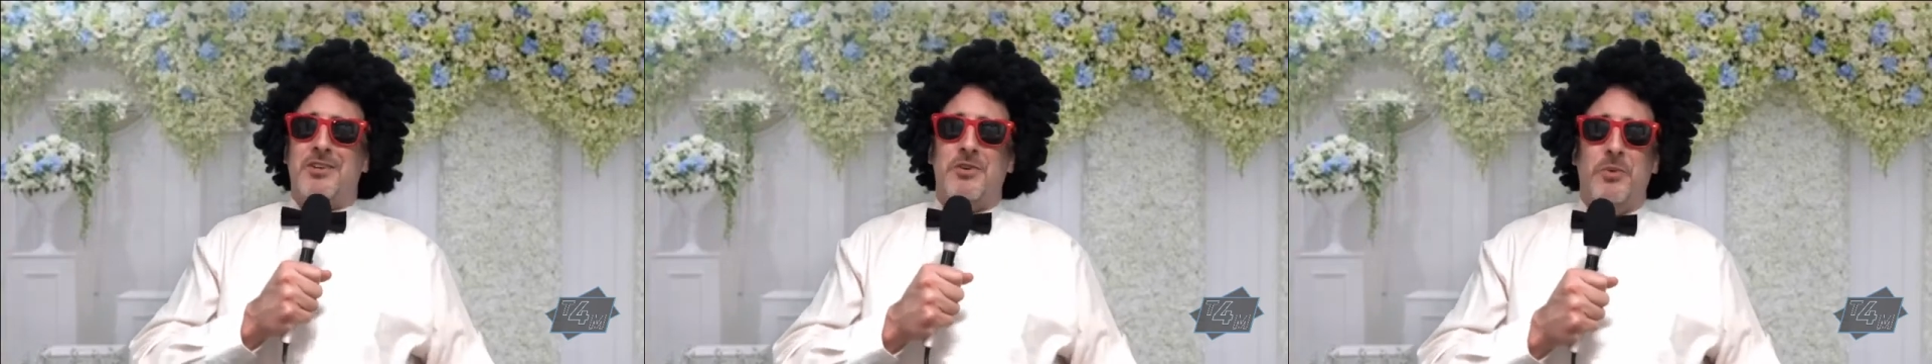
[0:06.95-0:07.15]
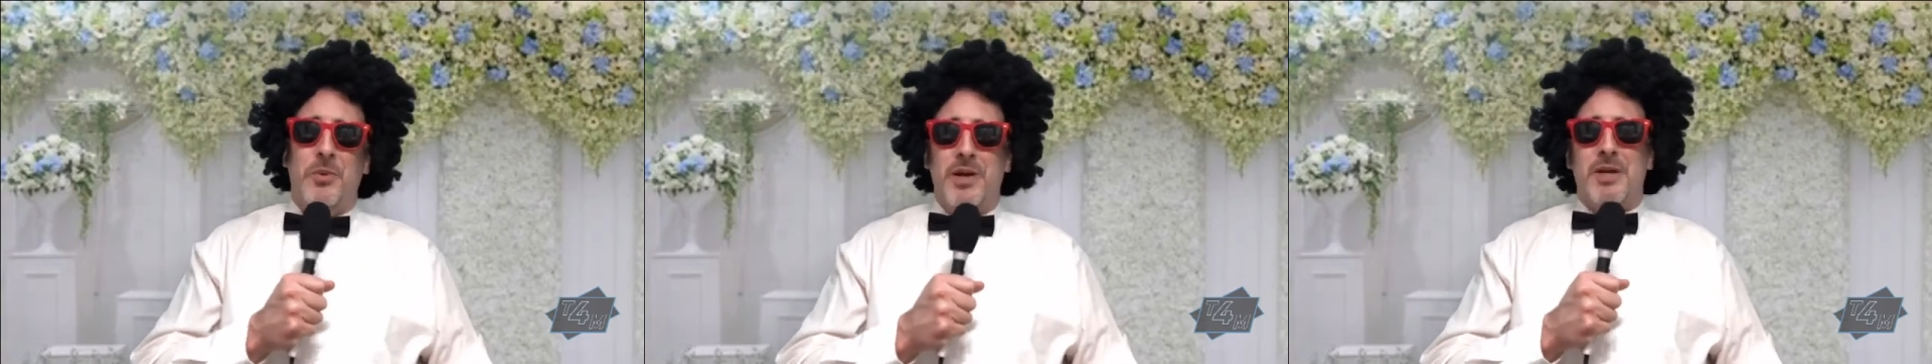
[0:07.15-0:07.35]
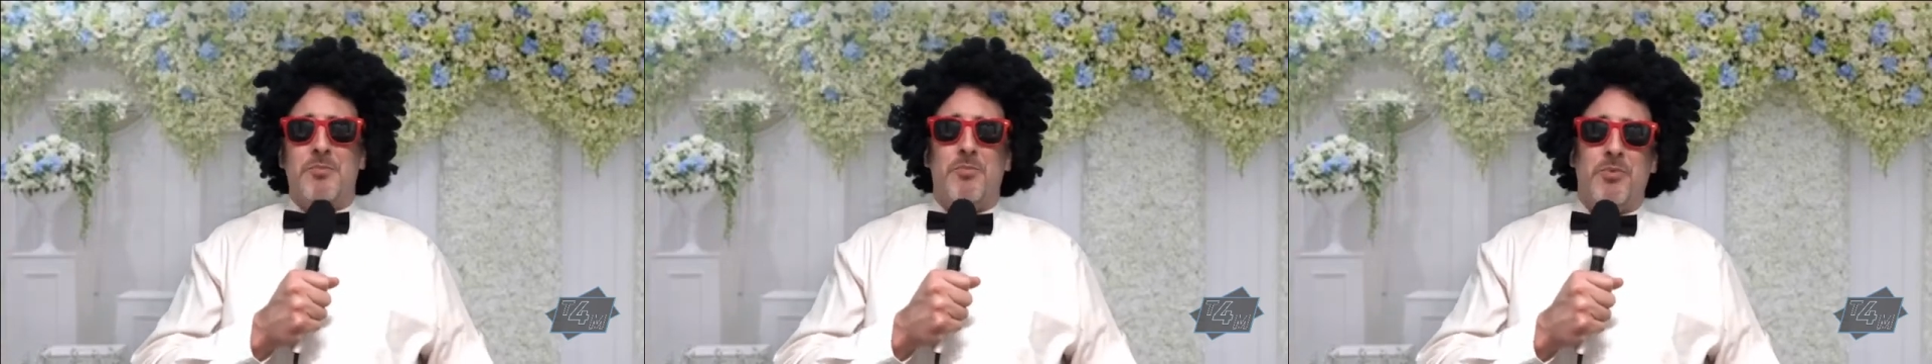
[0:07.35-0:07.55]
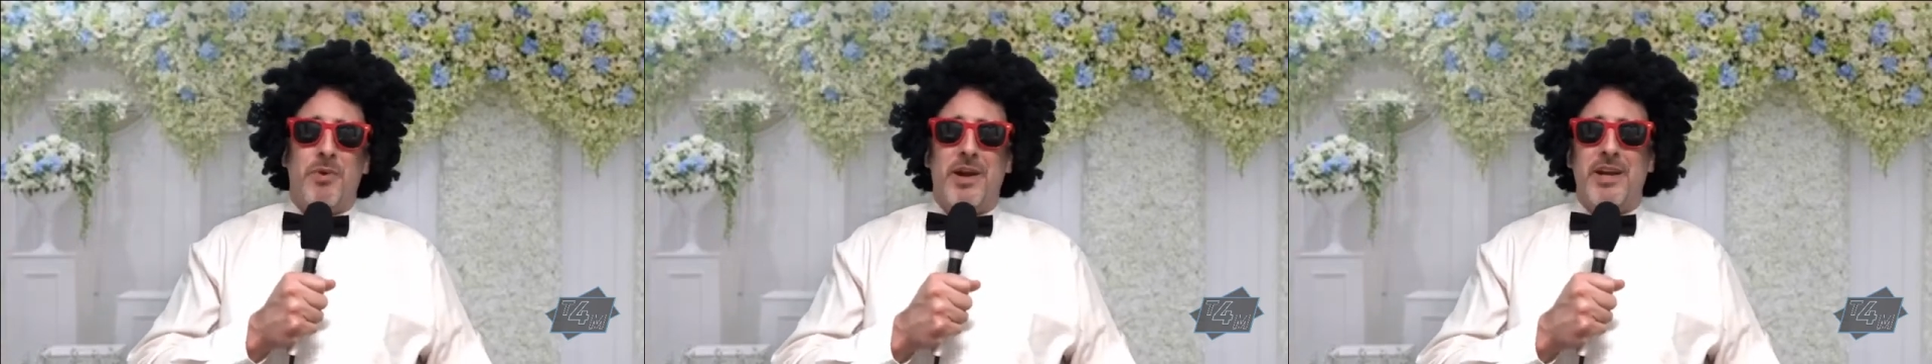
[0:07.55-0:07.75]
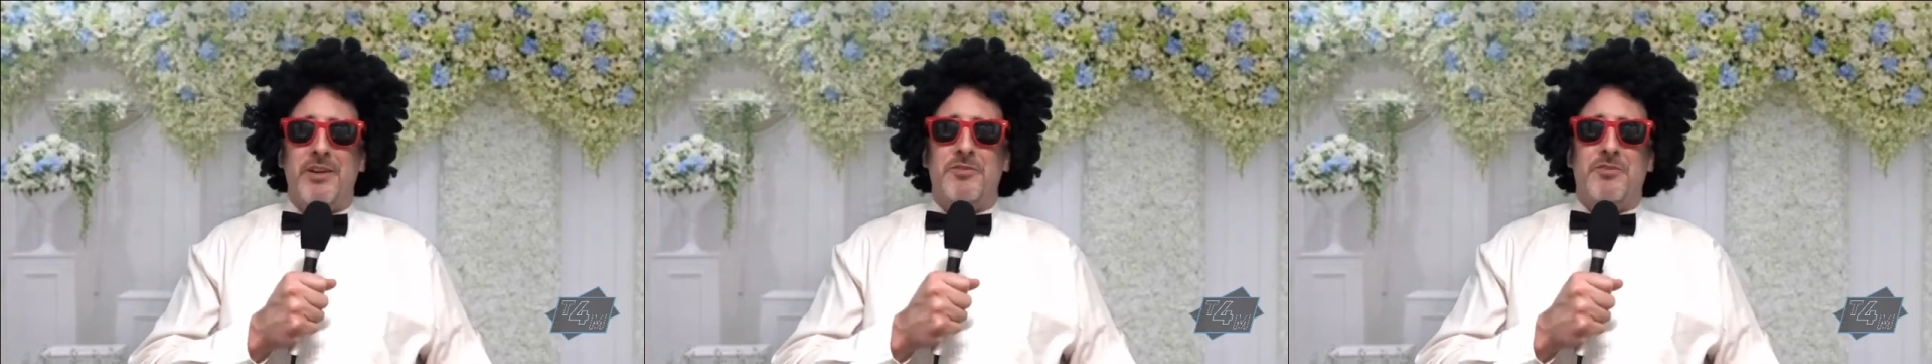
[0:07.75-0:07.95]
quick
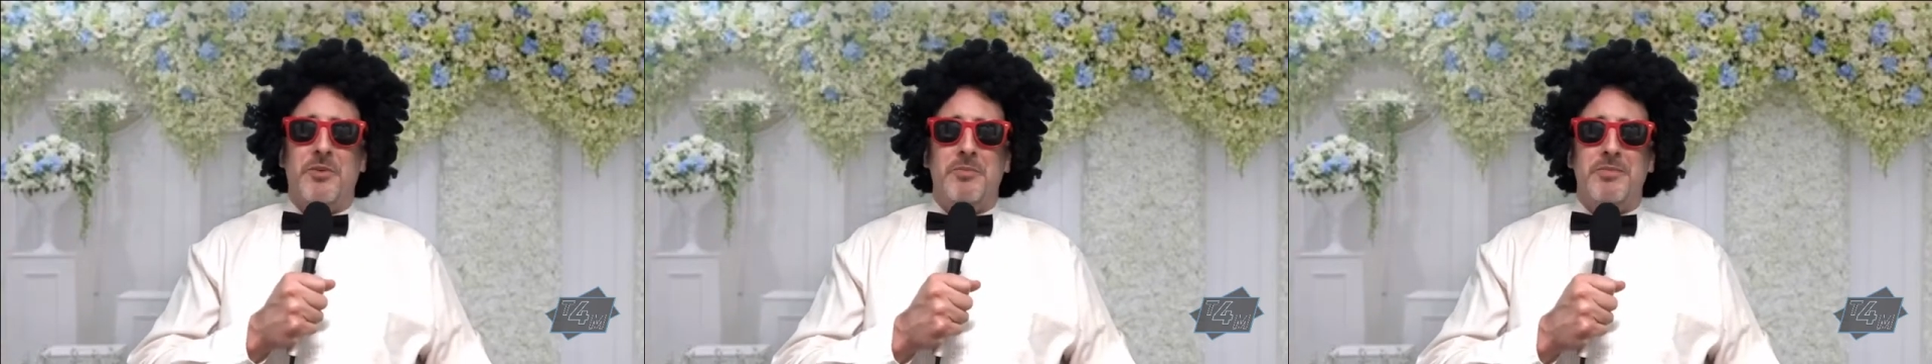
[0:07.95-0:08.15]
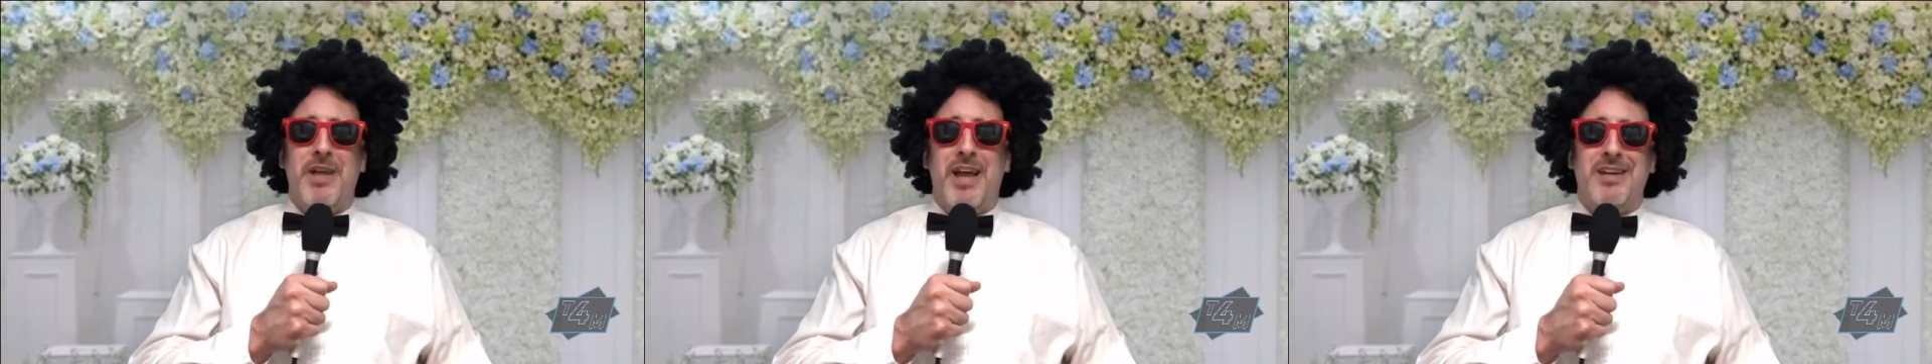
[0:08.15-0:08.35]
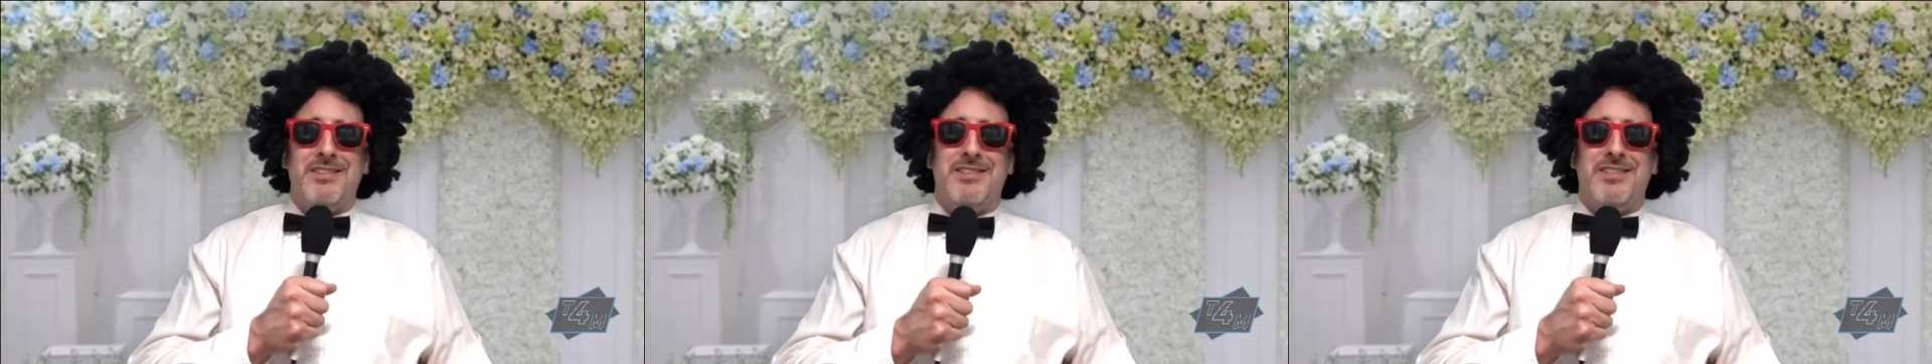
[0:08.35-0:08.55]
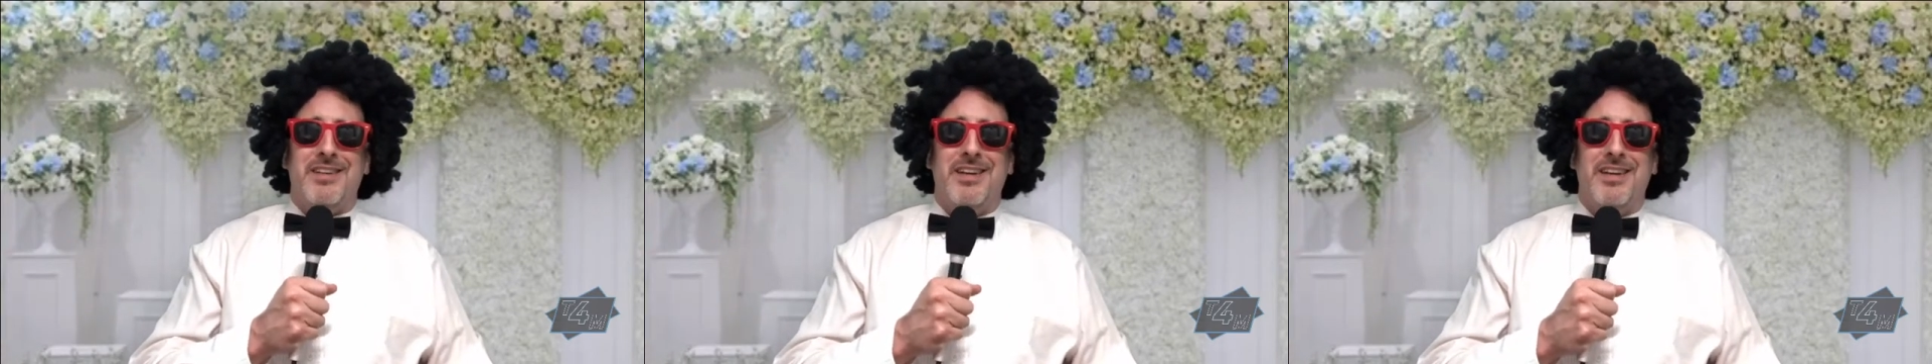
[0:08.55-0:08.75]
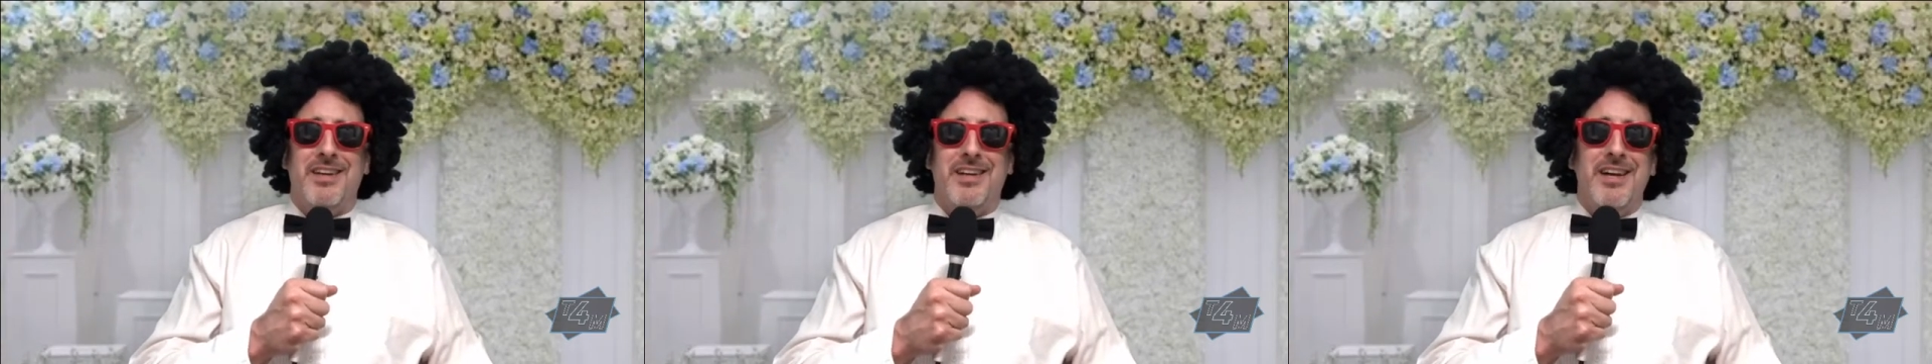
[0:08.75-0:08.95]
break from
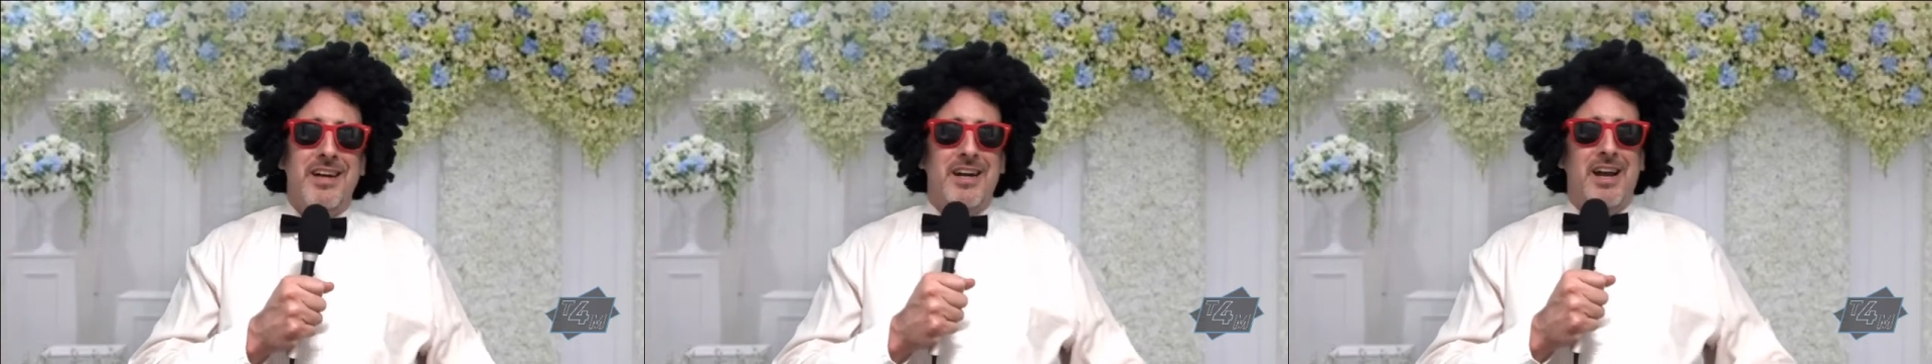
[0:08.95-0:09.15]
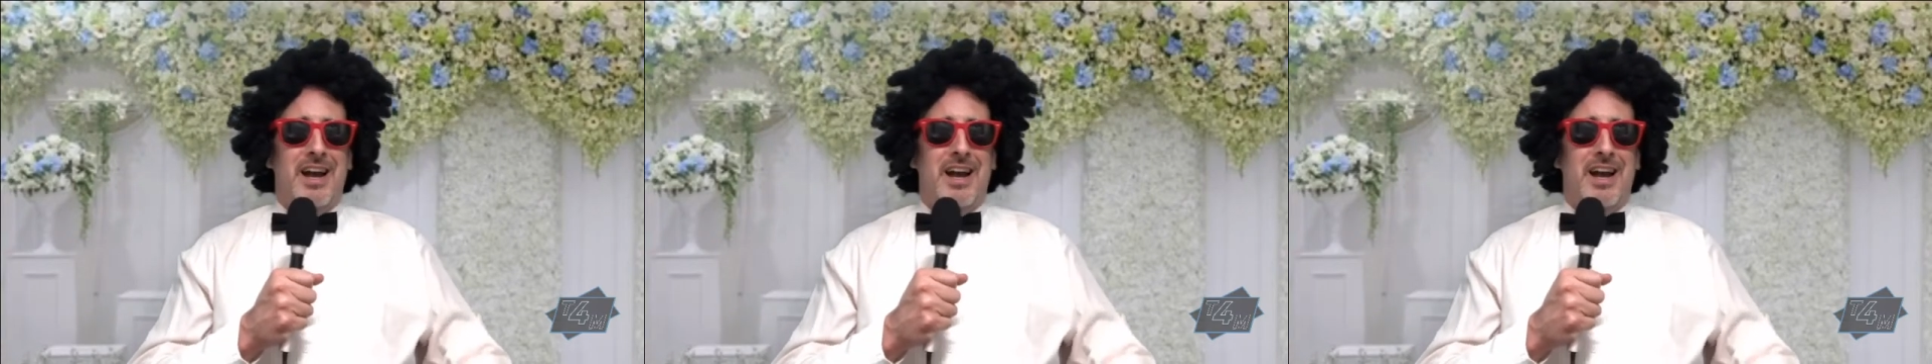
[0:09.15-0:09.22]
dancing